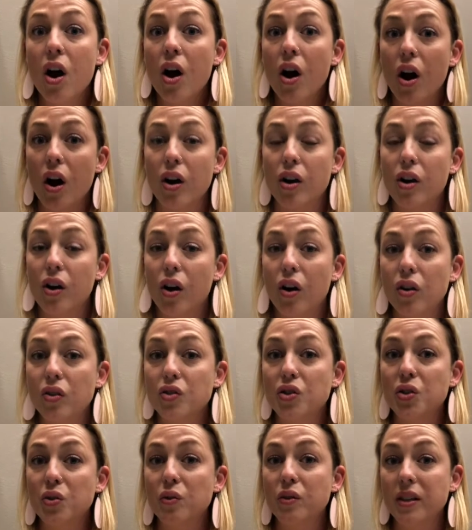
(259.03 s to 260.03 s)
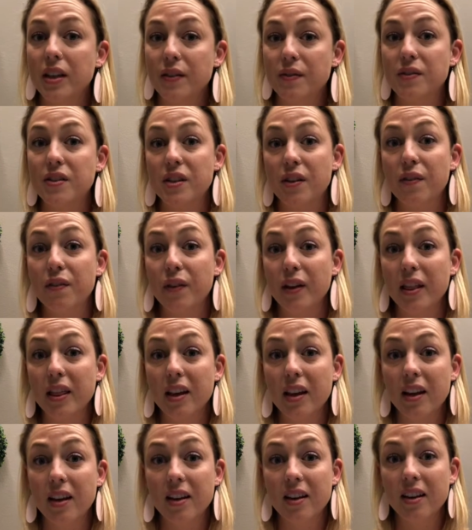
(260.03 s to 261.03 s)
are called to live
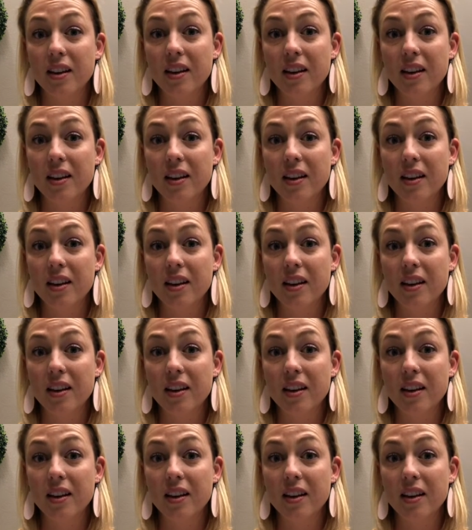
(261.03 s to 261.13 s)
differently.